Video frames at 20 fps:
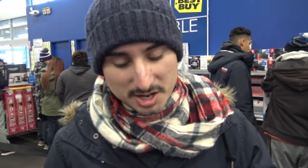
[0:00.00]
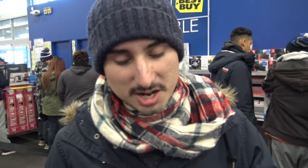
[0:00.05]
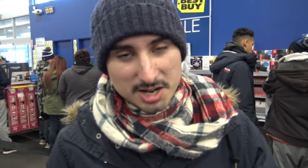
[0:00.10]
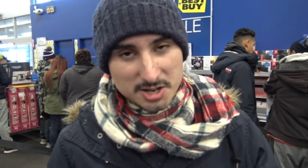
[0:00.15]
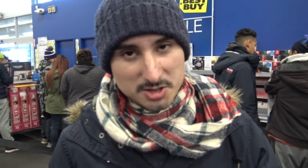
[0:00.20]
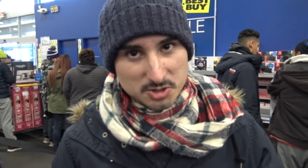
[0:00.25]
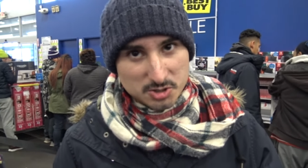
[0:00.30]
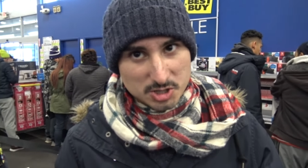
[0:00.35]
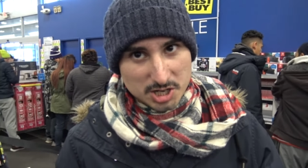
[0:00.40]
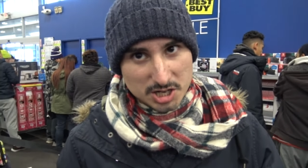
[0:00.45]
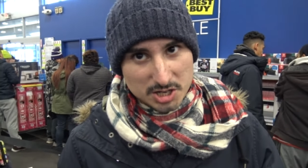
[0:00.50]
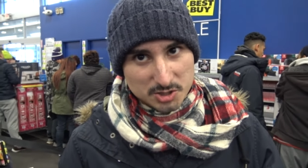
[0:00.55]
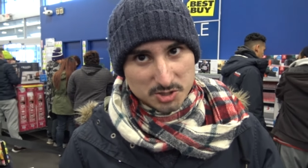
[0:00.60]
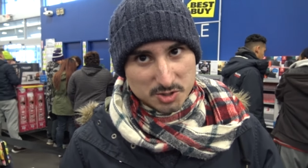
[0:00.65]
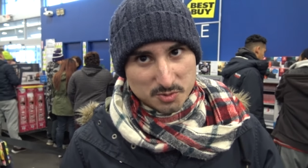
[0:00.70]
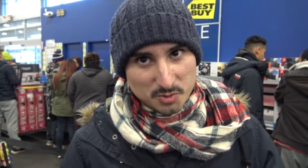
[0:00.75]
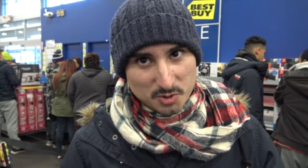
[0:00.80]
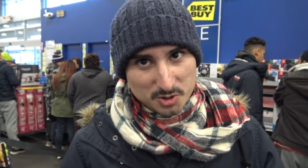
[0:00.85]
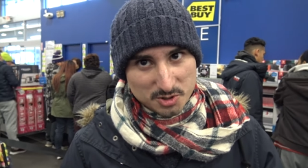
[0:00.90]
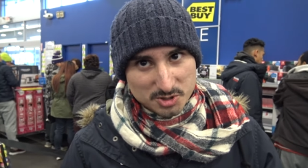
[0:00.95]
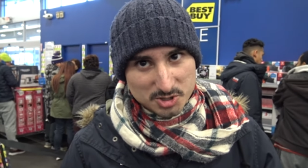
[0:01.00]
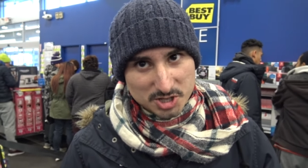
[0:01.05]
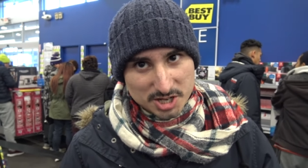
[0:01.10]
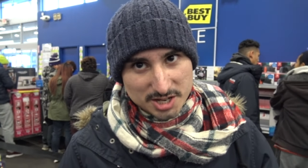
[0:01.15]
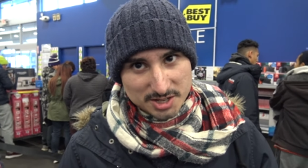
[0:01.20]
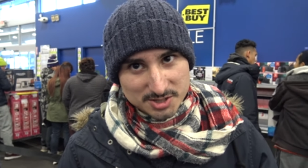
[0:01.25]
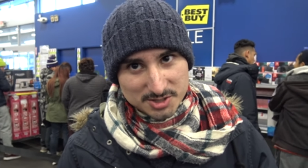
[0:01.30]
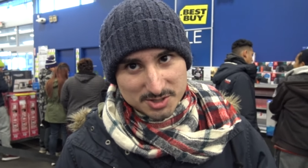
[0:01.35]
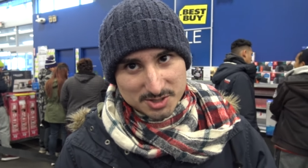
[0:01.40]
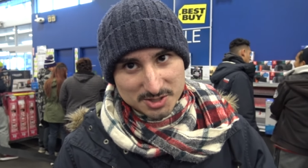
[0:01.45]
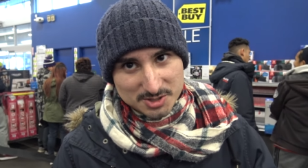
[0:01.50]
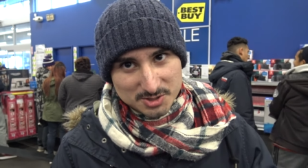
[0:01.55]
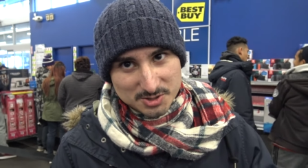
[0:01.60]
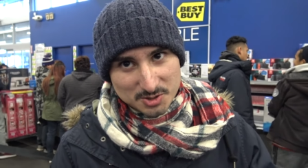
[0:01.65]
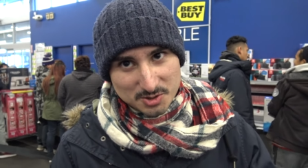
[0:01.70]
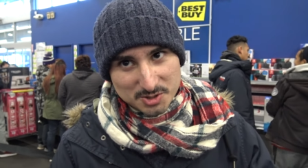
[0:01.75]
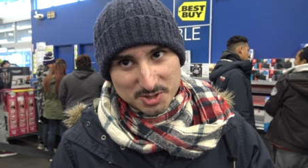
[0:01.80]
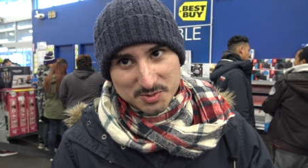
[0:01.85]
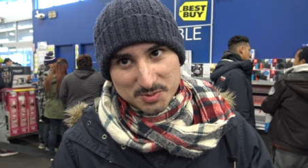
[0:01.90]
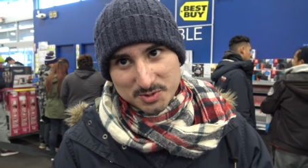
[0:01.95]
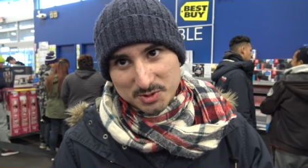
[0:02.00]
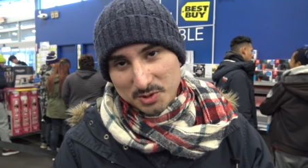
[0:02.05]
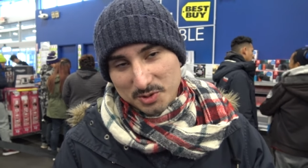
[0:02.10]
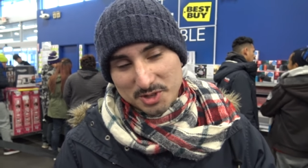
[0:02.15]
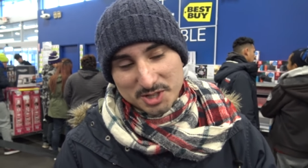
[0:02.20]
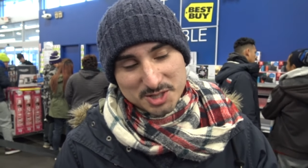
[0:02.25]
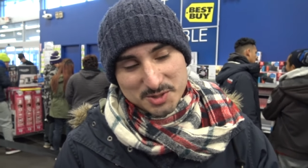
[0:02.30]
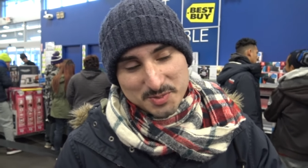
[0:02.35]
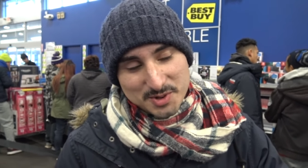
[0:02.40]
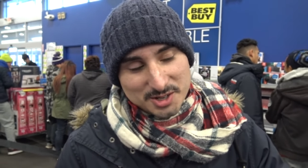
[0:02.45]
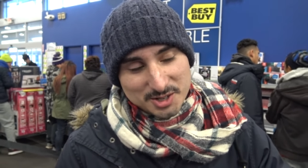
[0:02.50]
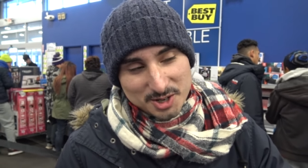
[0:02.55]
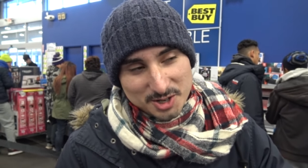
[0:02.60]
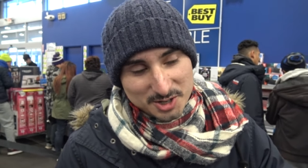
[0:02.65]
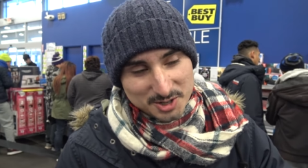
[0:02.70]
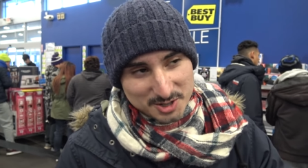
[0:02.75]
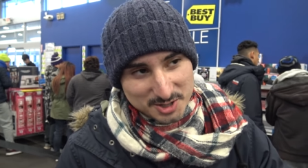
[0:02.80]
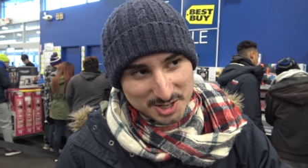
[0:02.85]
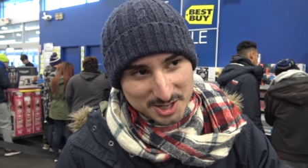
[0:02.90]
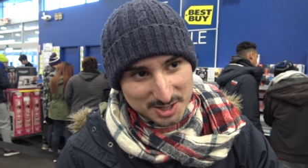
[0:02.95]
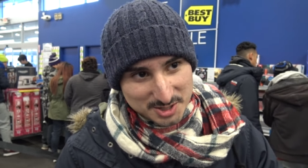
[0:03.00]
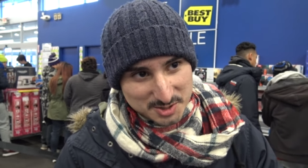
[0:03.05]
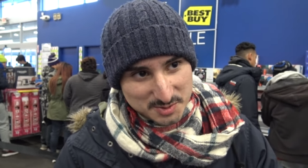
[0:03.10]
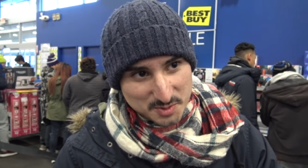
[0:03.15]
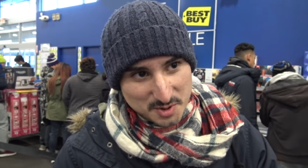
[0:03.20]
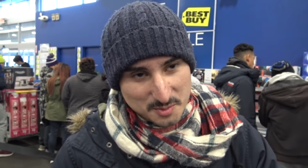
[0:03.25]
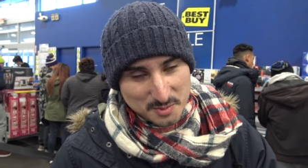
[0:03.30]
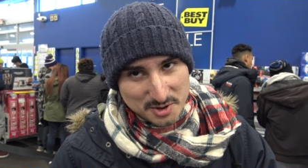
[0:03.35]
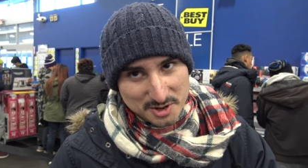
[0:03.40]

guys' child support checks. So ex don't expect $100 per